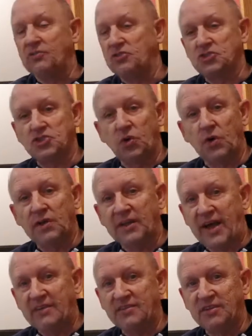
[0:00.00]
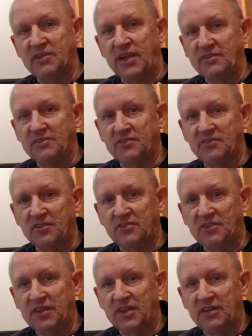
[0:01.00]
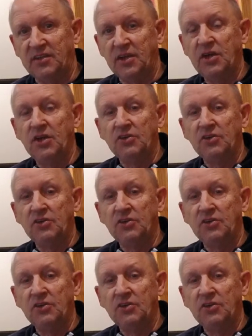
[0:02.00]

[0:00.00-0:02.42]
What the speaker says: It's a short lesson, lesson 16.